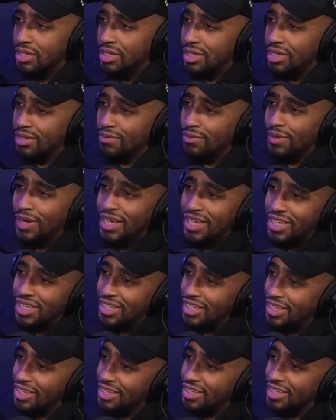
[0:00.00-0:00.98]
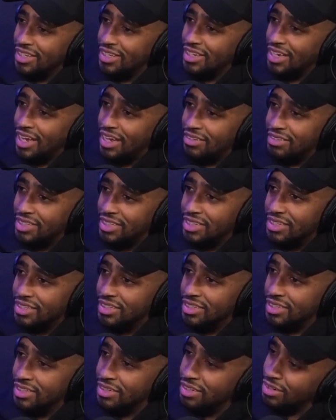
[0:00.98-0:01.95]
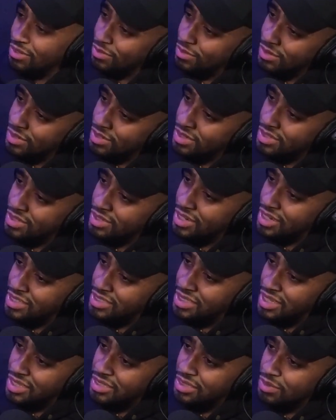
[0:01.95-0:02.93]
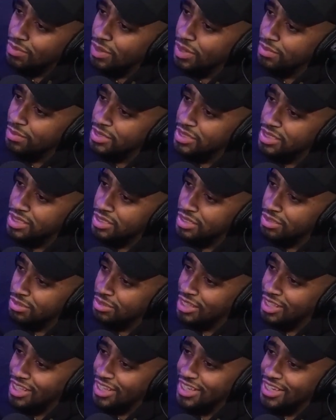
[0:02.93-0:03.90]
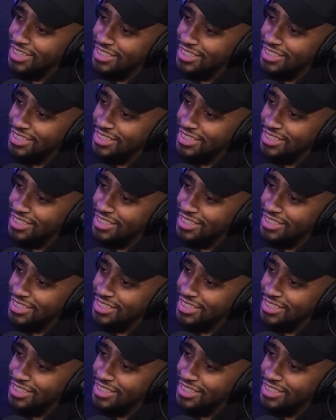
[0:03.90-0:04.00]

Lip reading: Like, wait, that's not the way we should do things.